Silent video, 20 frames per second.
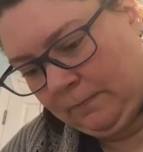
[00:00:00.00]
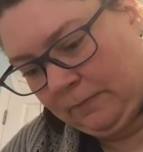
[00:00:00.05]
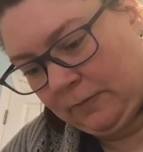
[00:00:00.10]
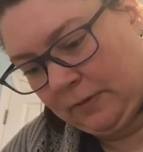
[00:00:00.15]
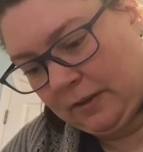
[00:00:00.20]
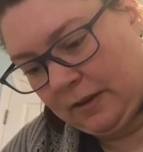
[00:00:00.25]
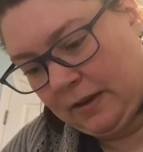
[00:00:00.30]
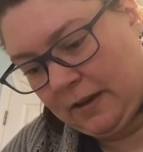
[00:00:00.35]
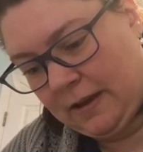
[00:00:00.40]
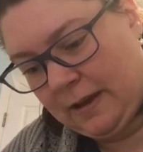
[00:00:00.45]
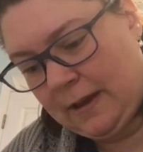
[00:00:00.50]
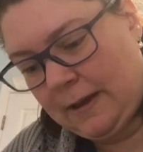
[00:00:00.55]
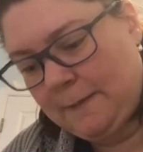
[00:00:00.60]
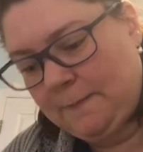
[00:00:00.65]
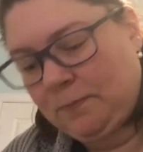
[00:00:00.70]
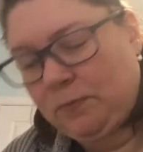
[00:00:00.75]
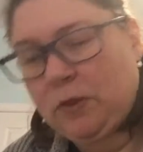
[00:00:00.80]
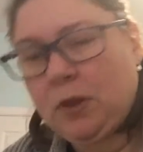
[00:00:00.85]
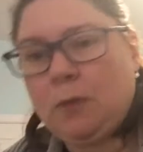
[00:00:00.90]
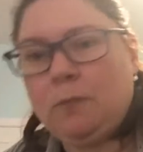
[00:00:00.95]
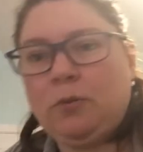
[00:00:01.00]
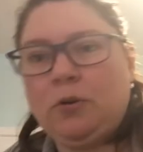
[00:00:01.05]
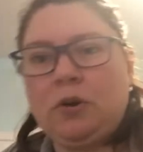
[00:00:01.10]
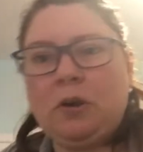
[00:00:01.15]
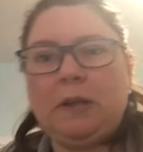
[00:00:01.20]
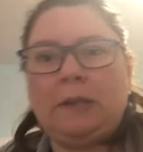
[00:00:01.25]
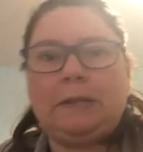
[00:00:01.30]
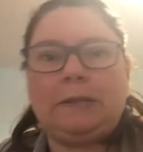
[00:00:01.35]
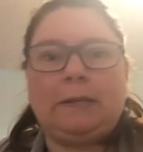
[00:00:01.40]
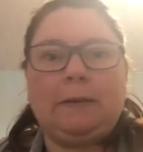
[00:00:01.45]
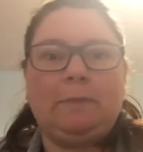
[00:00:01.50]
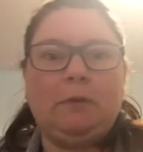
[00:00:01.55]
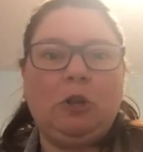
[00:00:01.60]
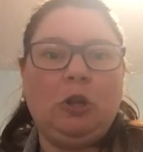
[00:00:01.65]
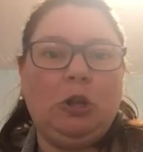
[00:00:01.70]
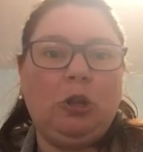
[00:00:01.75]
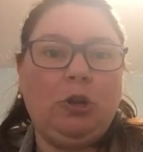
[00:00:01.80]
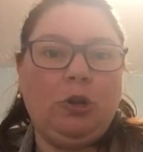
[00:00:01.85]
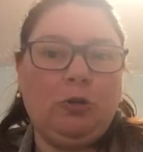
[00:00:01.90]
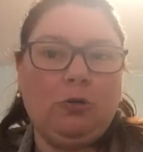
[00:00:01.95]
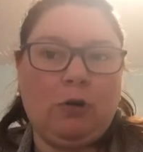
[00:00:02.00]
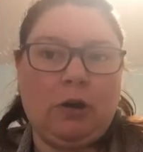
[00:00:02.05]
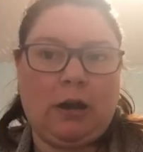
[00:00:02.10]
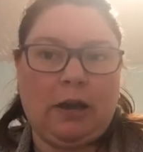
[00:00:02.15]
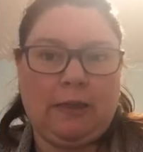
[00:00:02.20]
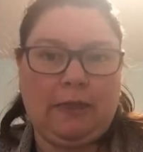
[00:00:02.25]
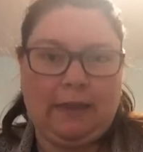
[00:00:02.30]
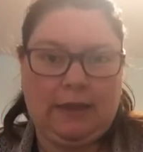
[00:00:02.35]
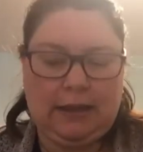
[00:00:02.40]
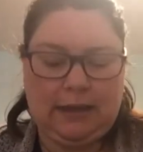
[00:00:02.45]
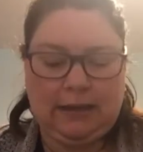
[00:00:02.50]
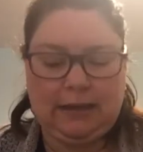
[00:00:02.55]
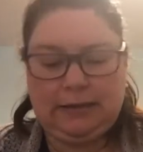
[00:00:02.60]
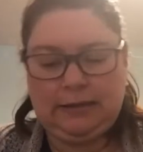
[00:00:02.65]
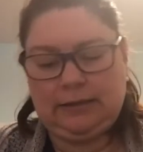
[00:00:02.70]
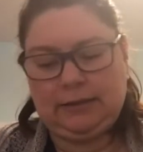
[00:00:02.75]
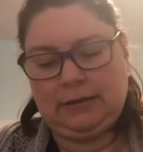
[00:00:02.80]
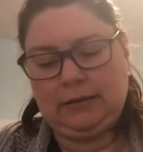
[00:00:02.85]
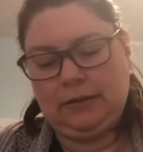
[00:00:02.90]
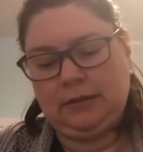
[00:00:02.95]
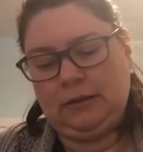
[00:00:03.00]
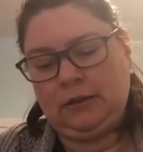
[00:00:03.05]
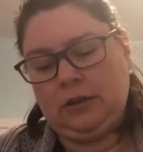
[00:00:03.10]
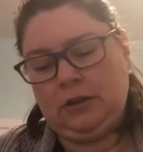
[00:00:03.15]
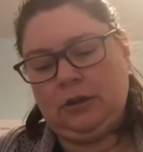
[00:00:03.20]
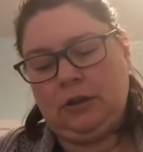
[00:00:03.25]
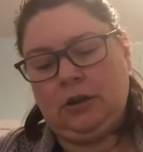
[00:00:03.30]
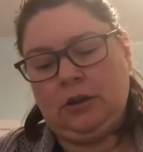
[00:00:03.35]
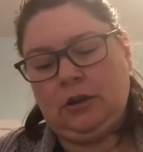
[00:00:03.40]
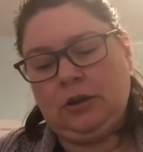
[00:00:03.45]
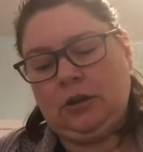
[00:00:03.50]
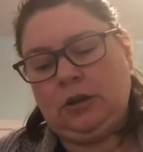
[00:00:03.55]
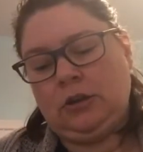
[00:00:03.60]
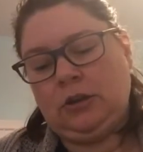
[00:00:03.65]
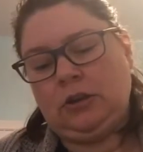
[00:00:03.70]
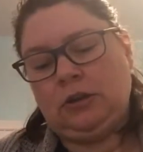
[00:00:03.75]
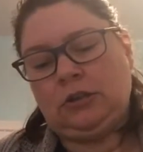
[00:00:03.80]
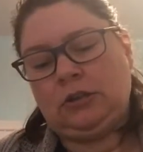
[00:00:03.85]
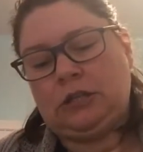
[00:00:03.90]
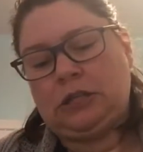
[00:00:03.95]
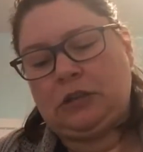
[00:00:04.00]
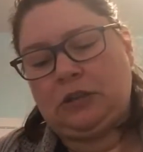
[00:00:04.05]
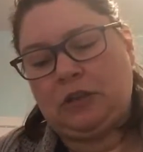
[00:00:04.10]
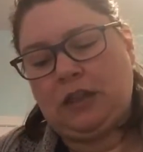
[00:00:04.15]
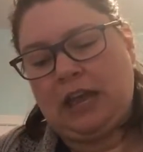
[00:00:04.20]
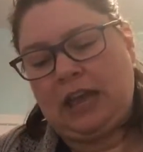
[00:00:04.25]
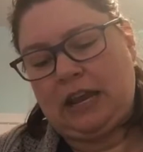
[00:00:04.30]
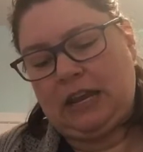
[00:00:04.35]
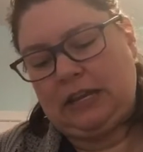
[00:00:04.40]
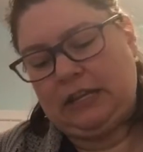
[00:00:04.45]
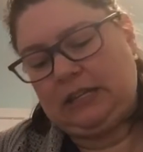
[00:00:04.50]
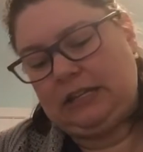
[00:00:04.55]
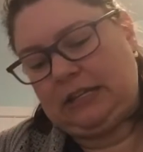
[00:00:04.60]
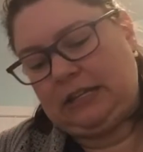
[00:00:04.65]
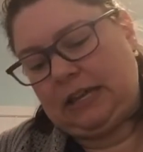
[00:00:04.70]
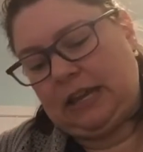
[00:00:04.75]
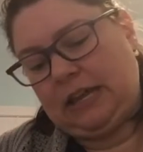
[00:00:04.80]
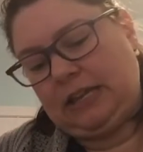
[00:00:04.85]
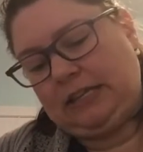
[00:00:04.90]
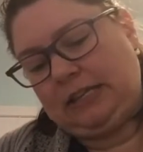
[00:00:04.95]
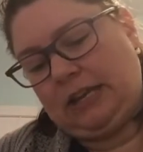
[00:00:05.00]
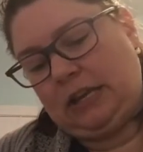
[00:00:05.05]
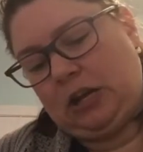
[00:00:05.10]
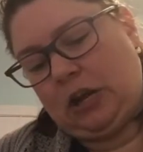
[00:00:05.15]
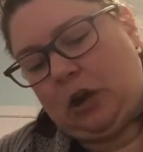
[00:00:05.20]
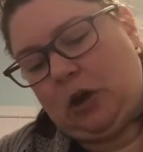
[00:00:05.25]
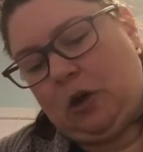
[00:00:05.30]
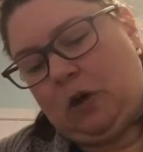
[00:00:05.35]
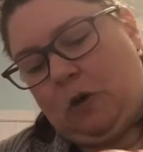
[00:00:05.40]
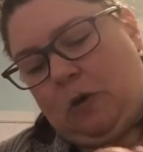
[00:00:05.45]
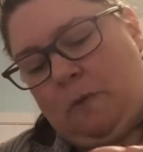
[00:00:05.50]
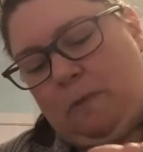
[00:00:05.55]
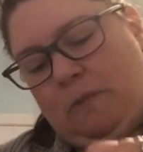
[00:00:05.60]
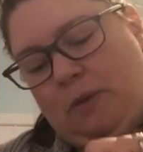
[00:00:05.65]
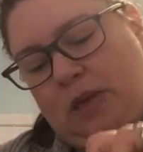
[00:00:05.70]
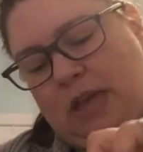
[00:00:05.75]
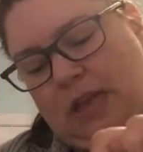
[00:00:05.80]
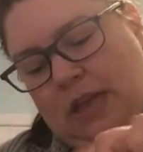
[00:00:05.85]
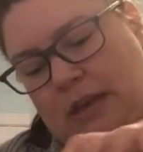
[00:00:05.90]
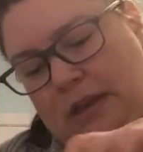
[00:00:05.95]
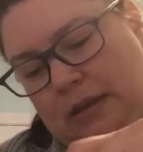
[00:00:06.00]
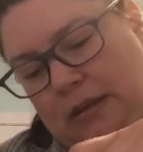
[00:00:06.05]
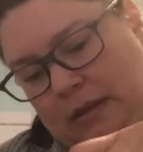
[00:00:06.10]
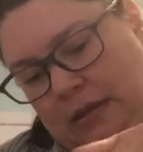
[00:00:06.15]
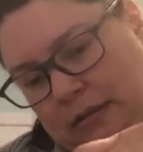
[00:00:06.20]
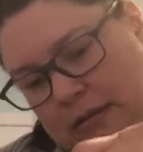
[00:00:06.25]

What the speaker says: Okay, put some glue on this so that it doesn't open.